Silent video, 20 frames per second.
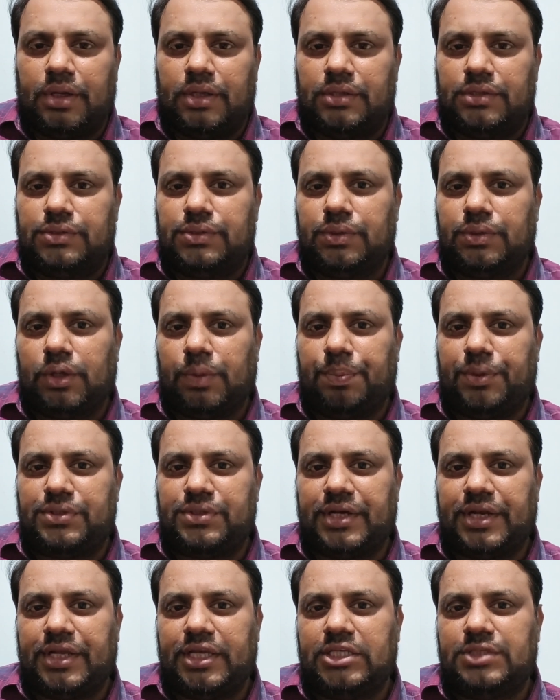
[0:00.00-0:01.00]
suit or
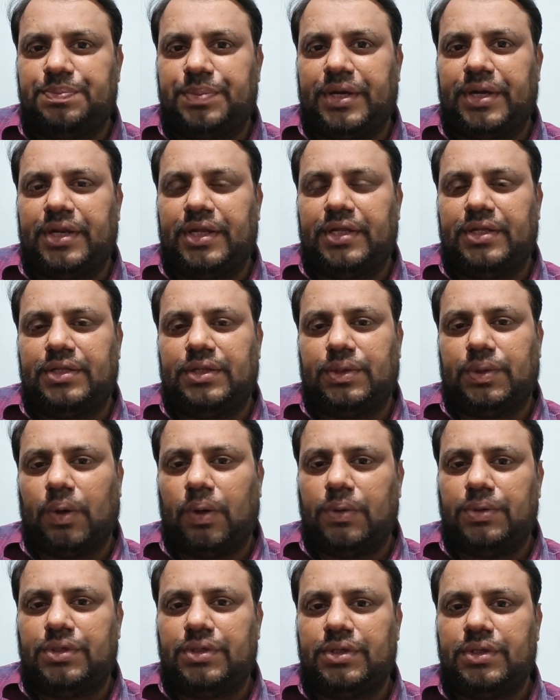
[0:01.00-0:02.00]
proceeding is pending in the
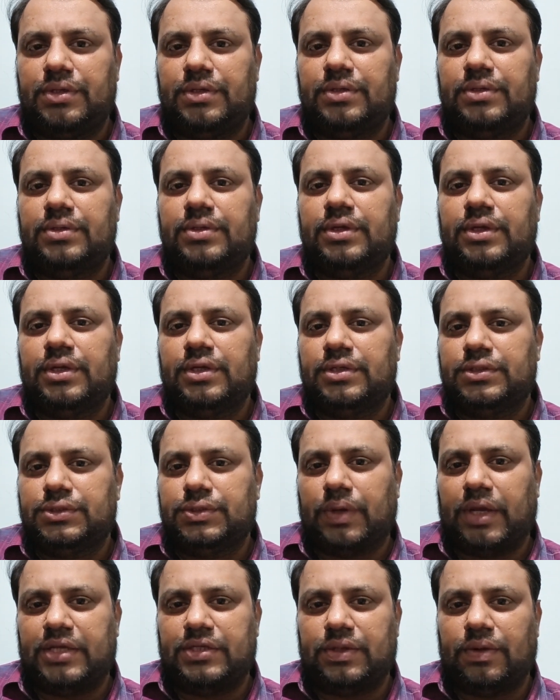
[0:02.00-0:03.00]
court.
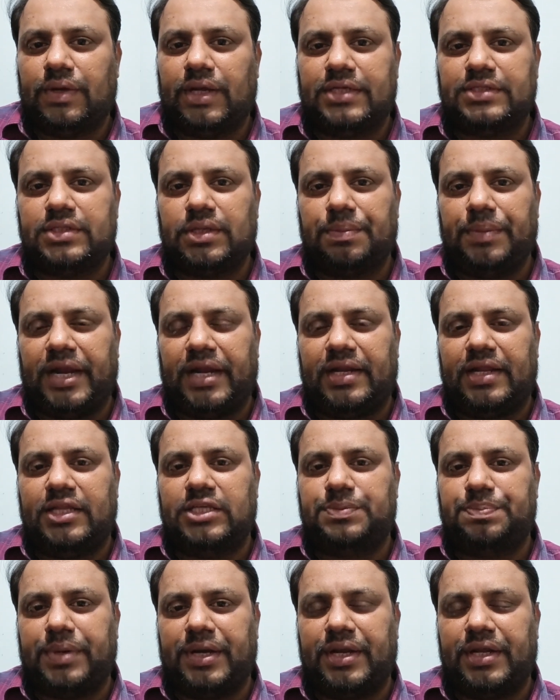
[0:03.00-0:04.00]
So as long as the matter
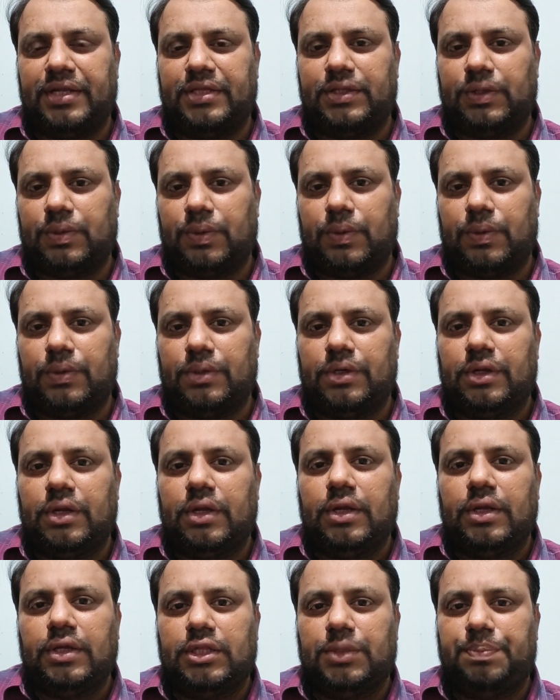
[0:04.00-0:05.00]
is pending in the court,
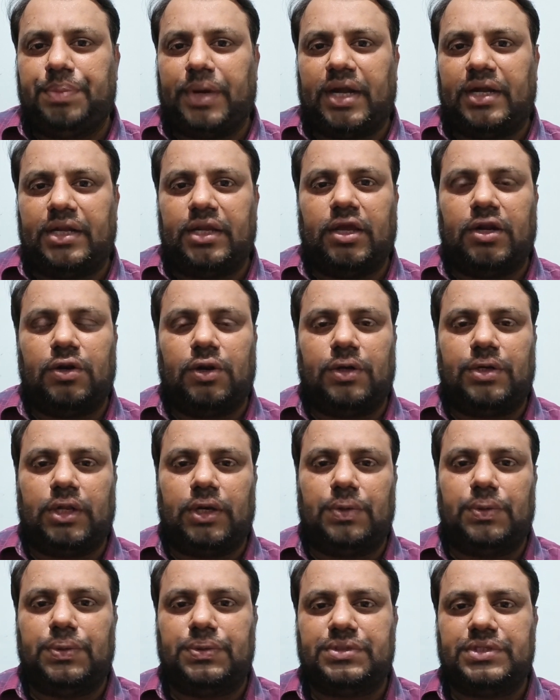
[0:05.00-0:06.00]
the party are not
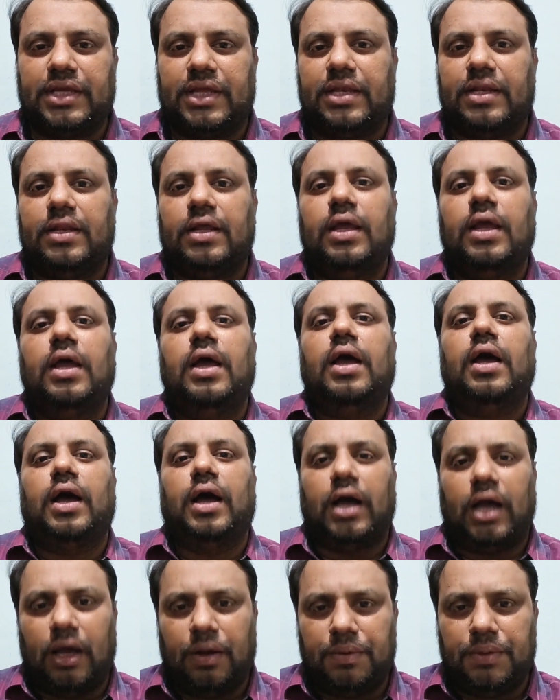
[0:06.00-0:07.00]
allowed to sell.
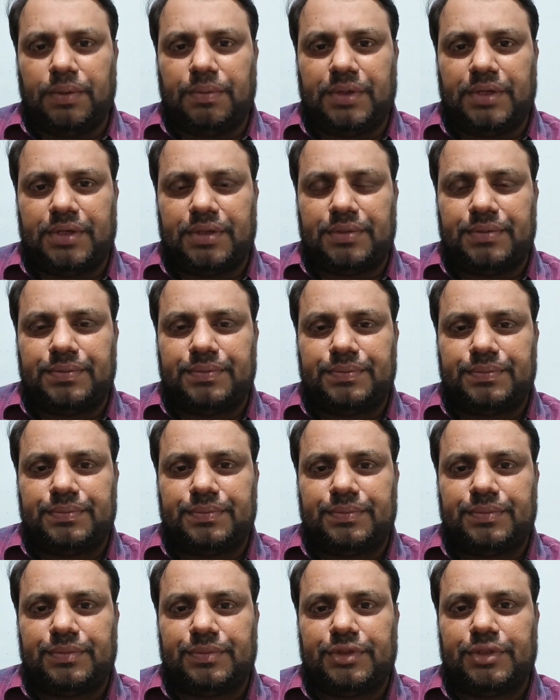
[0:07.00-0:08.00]
However,
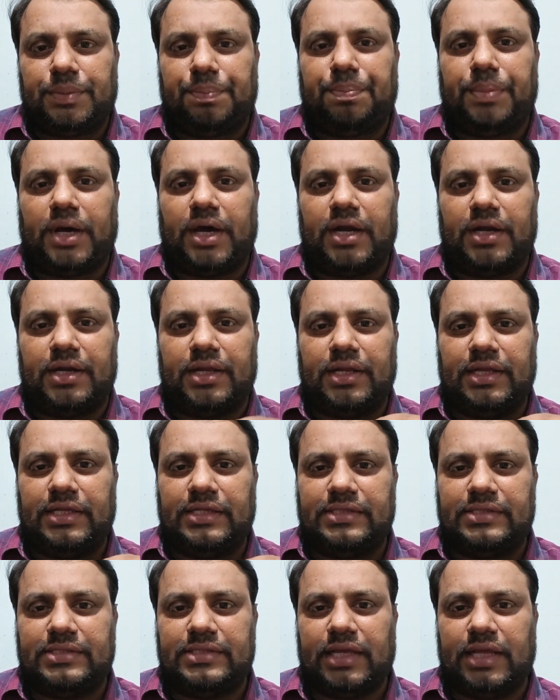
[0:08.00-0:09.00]
the
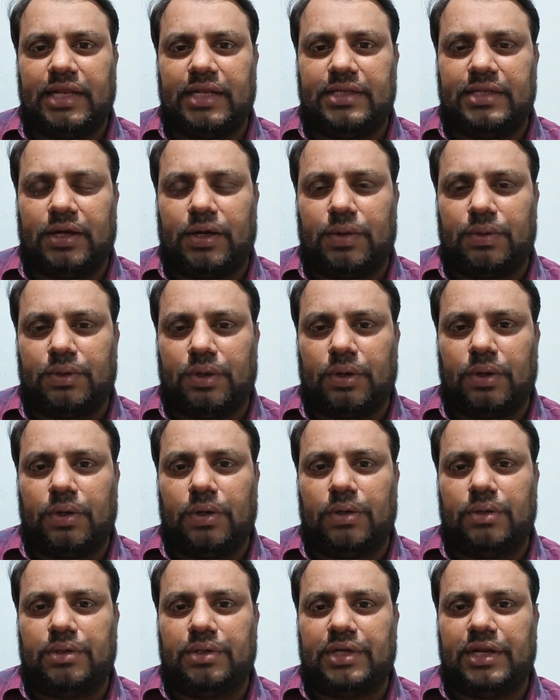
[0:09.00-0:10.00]
party sells out
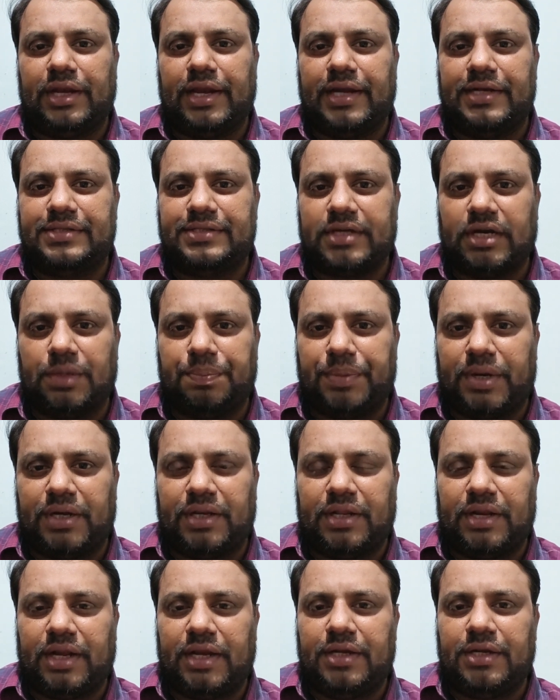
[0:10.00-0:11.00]
or creates third
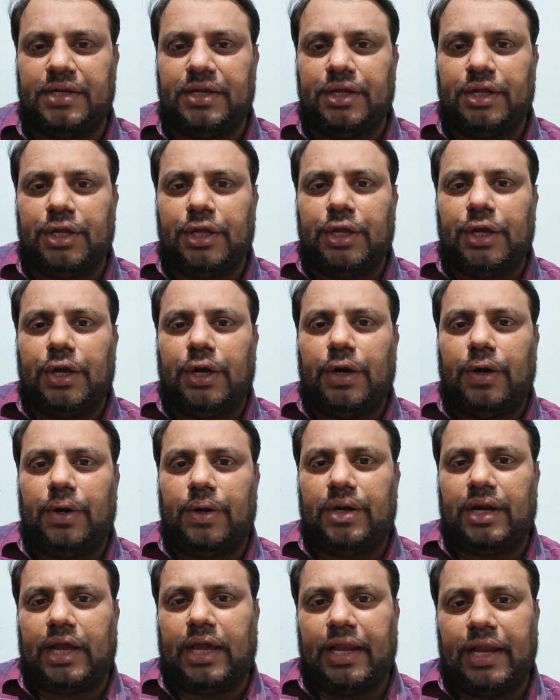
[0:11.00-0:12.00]
party right
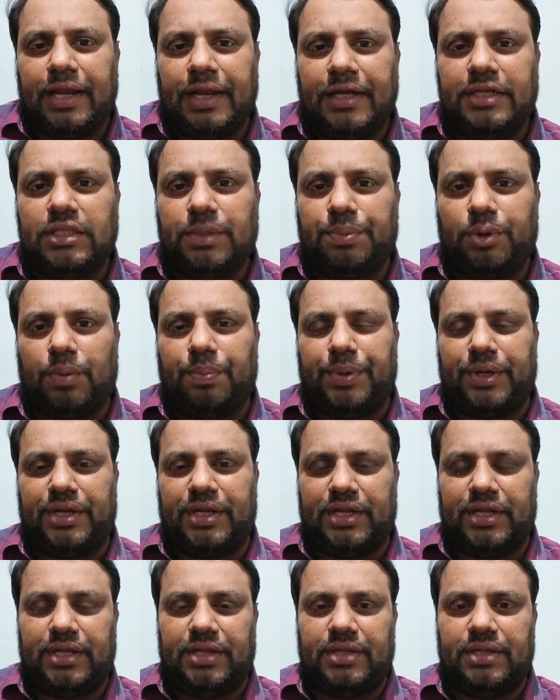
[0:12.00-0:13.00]
or alienate the
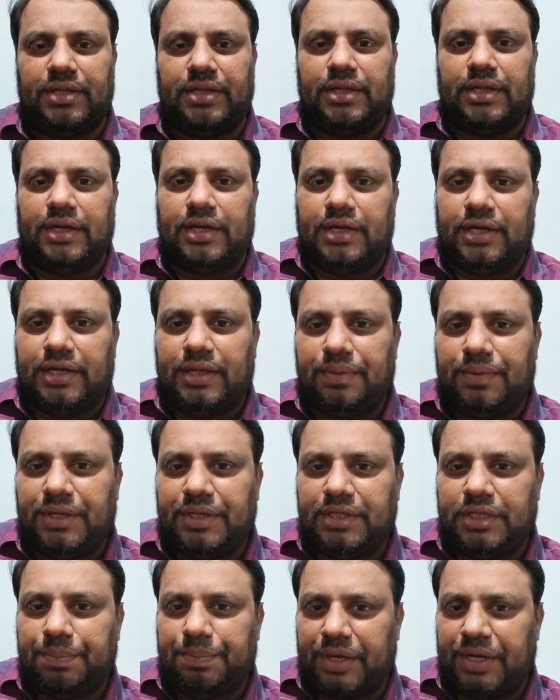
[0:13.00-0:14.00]
property
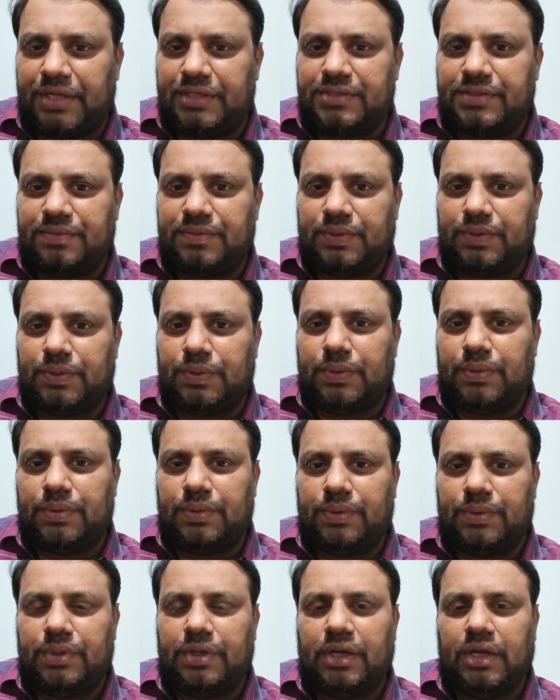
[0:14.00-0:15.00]
during the pendency of the court,
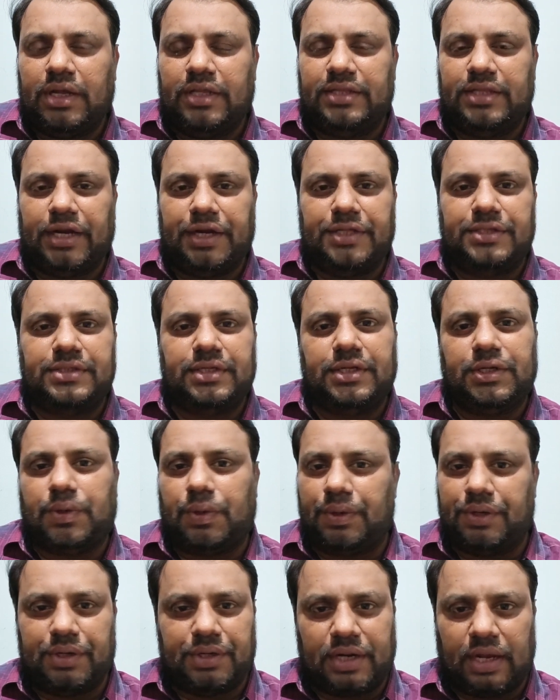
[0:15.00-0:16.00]
that is in
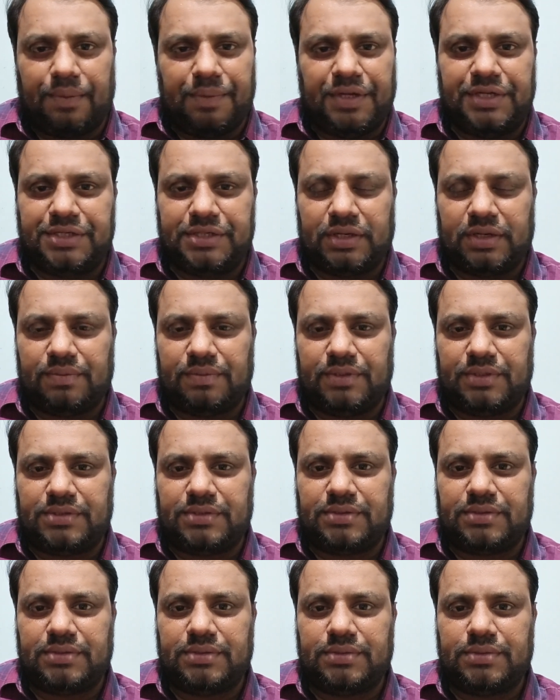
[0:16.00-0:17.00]
contravention of the
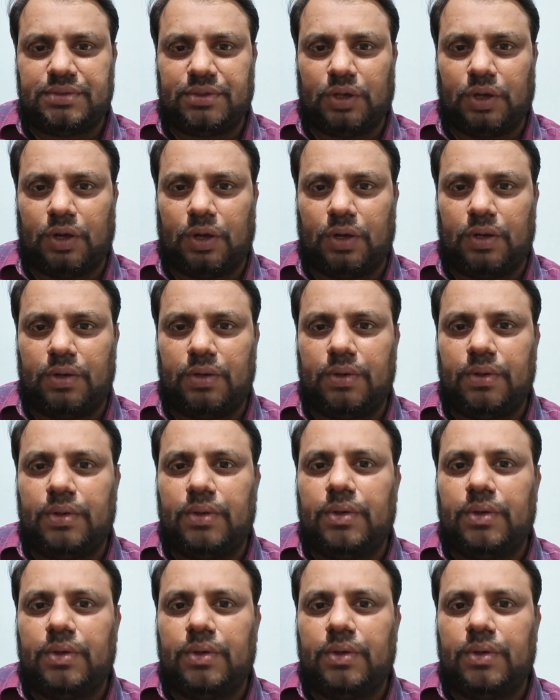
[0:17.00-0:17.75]
law